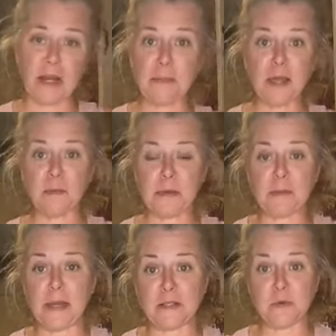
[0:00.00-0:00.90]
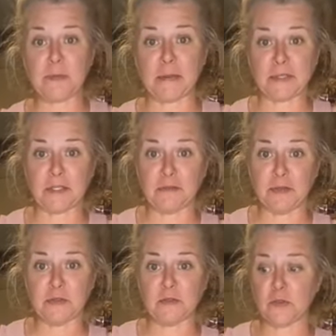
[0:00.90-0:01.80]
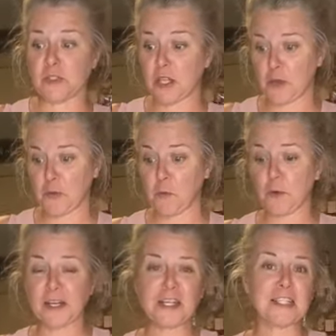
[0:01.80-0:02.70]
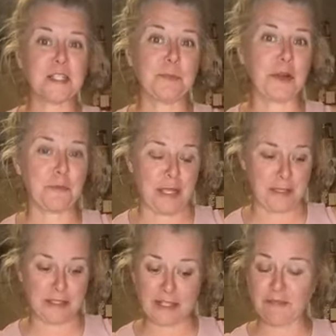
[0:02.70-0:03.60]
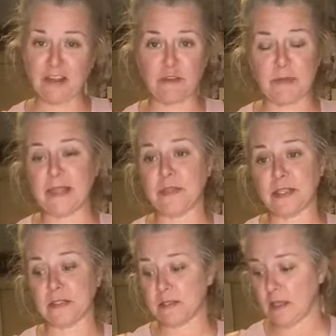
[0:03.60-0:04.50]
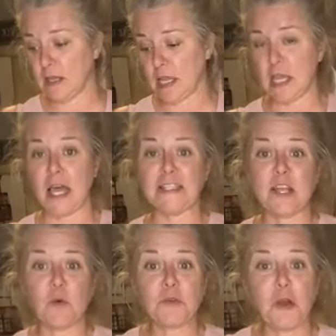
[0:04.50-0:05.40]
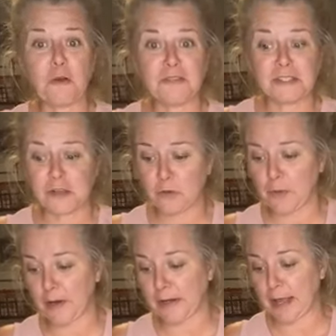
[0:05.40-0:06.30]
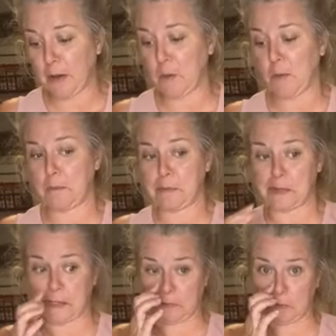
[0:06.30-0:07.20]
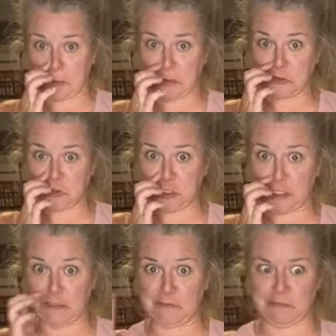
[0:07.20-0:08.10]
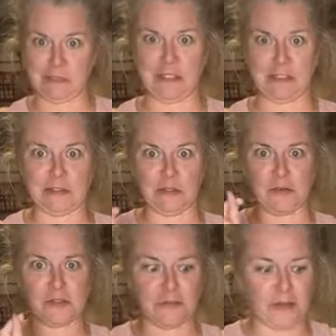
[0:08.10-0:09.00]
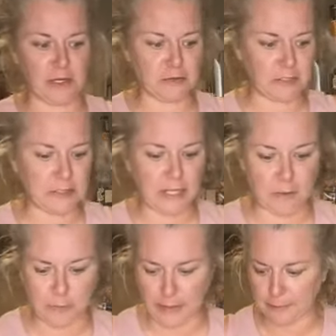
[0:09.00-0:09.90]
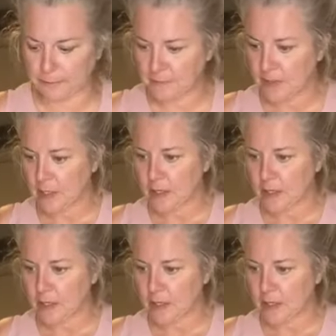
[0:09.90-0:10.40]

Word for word: but I'm up and I might as well make myself useful. So we're going to experiment because I've never made this. I don't know if it's going to work out, but we're going to see and cross our fingers and say a prayer.